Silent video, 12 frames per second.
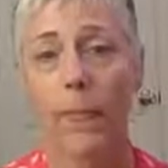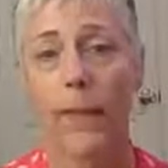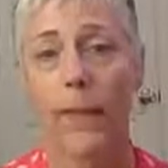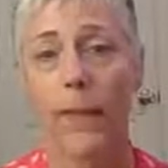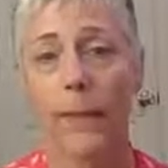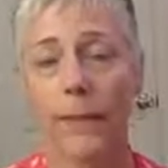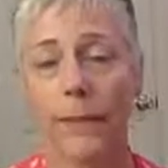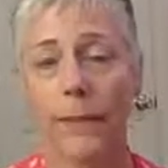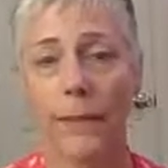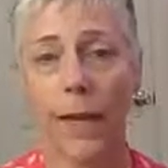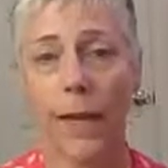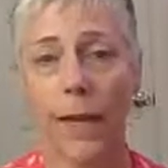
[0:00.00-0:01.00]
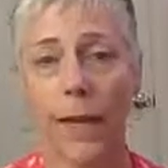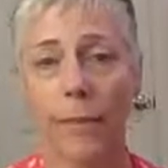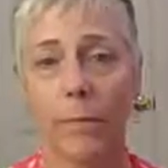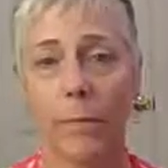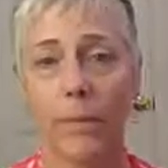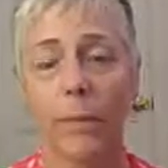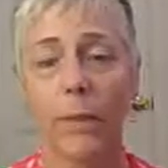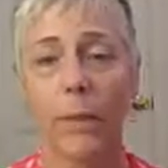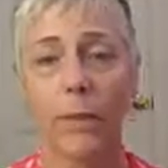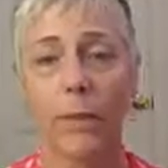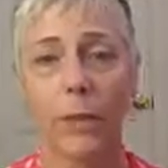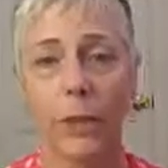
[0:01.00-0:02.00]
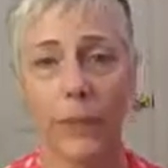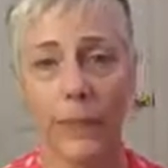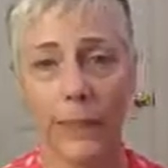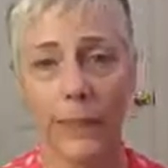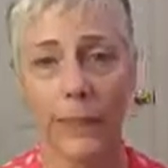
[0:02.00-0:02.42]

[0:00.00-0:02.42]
and I'm just